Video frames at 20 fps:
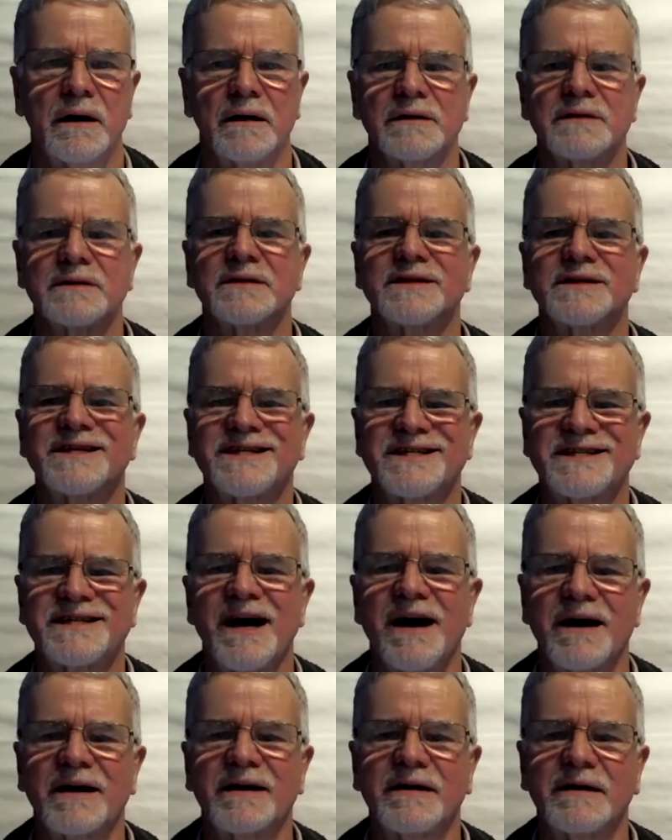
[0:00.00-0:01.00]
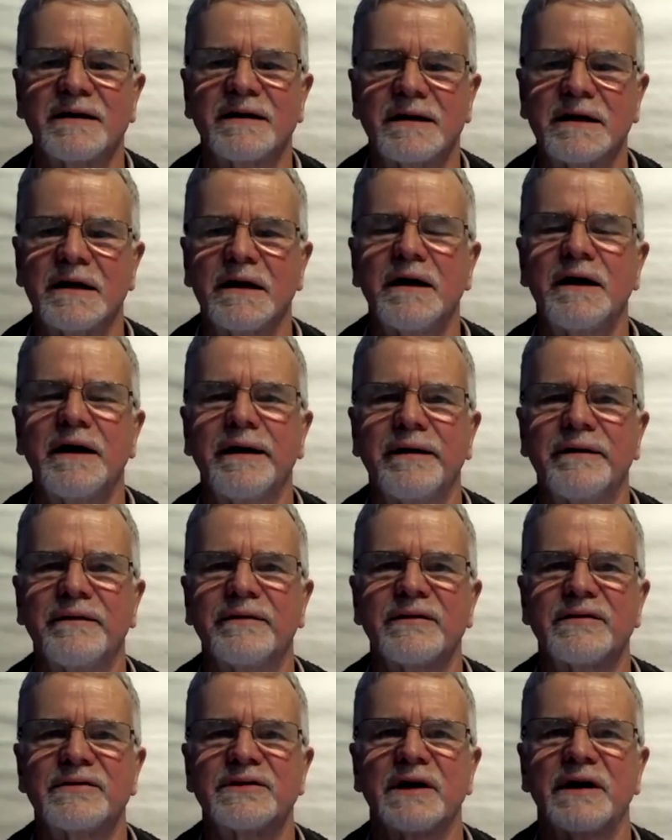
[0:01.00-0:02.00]
stuck
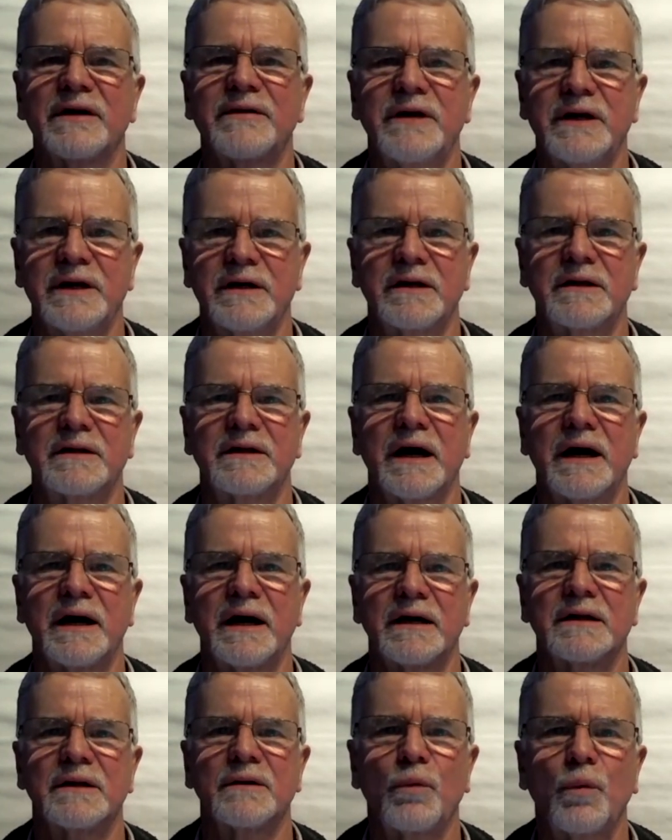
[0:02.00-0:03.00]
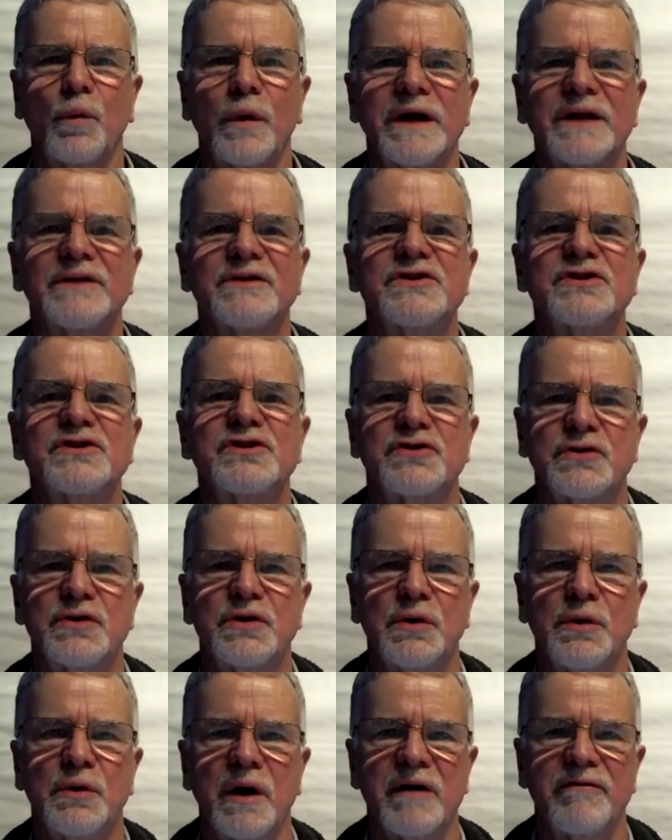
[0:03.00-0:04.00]
clients, I think that wins
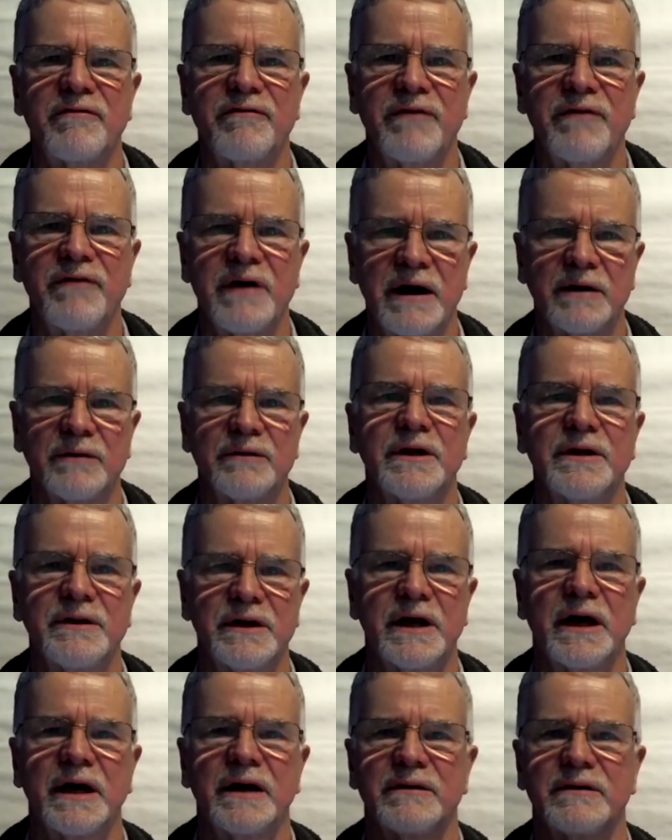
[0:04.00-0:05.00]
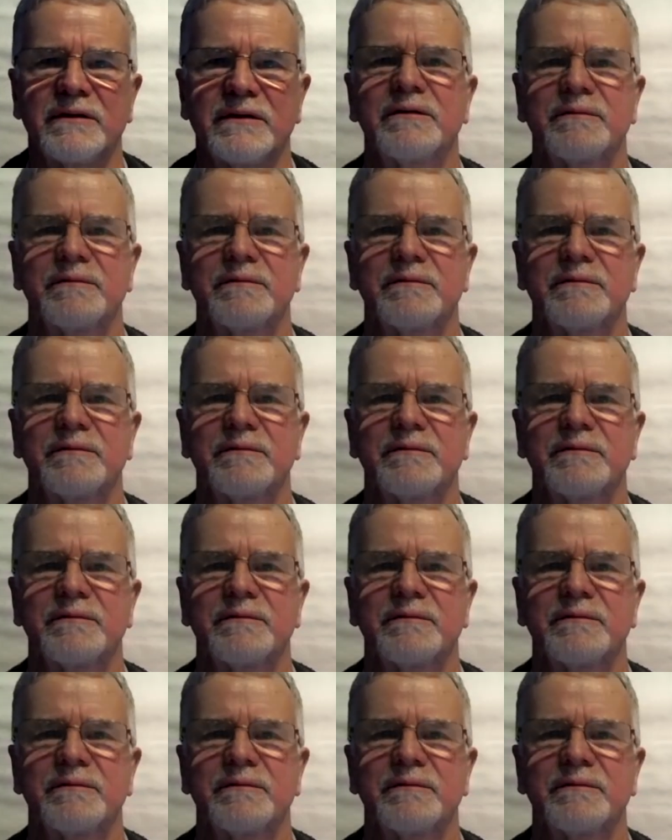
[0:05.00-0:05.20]
through, I found, in the end.